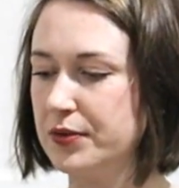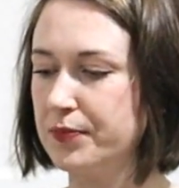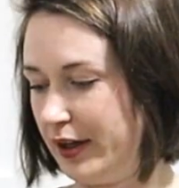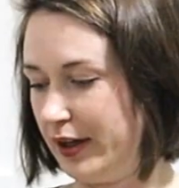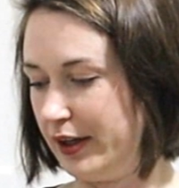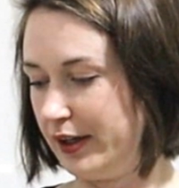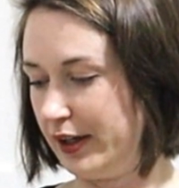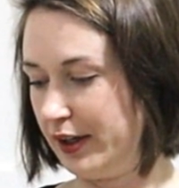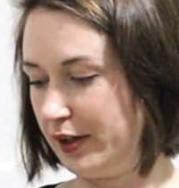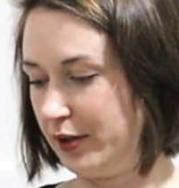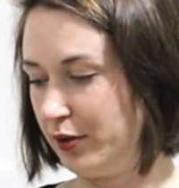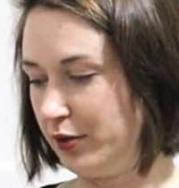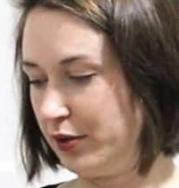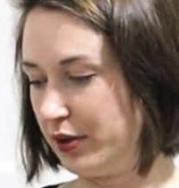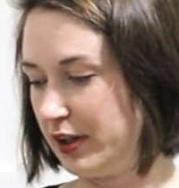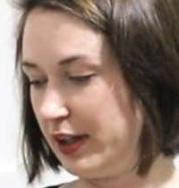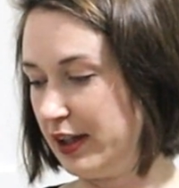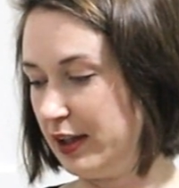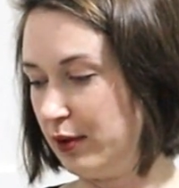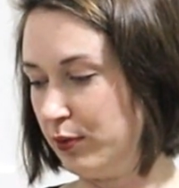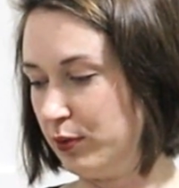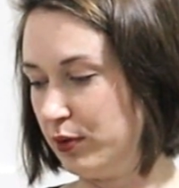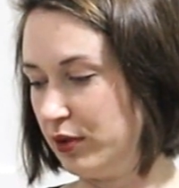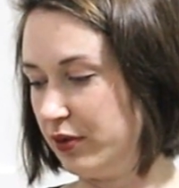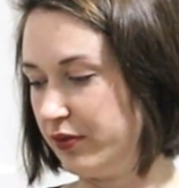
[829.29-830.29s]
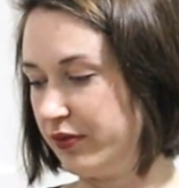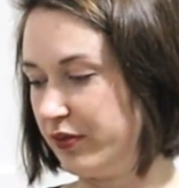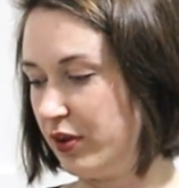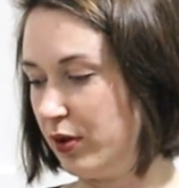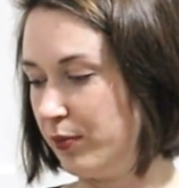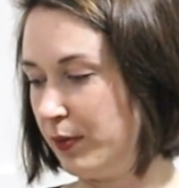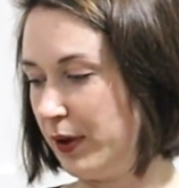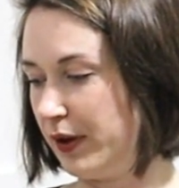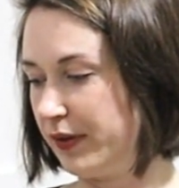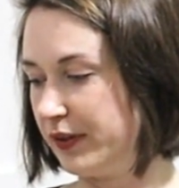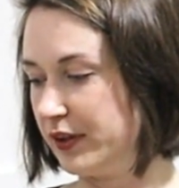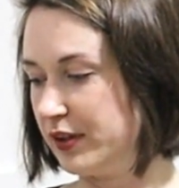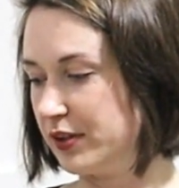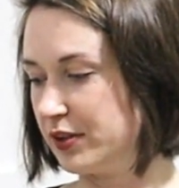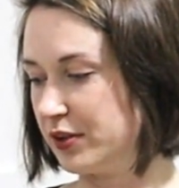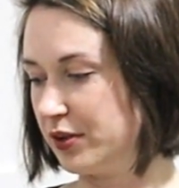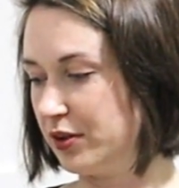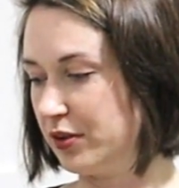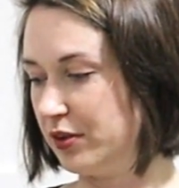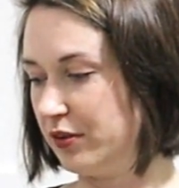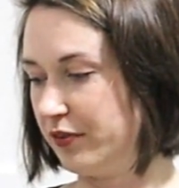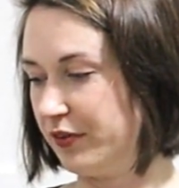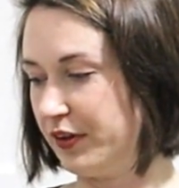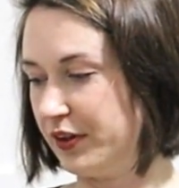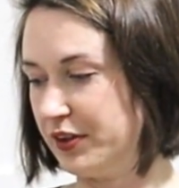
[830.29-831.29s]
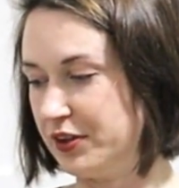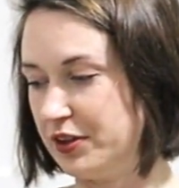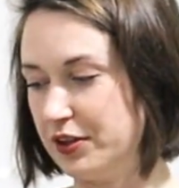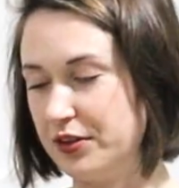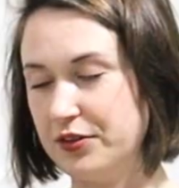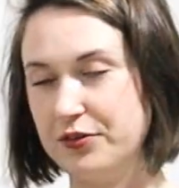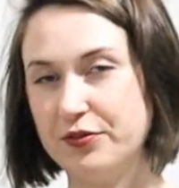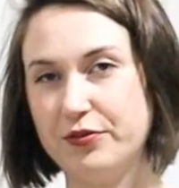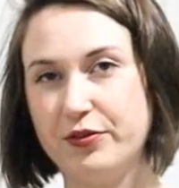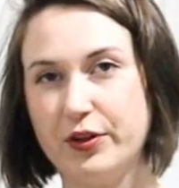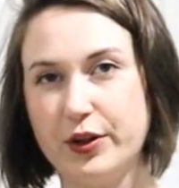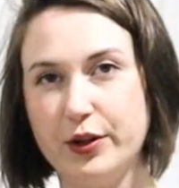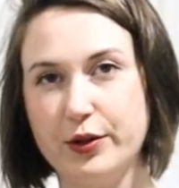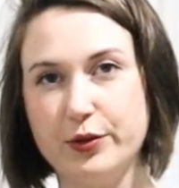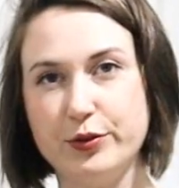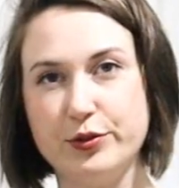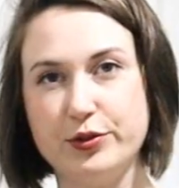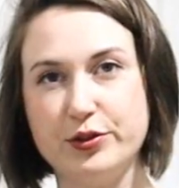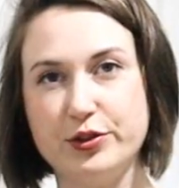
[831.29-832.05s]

And I don't think it would have come out this good if I didn't follow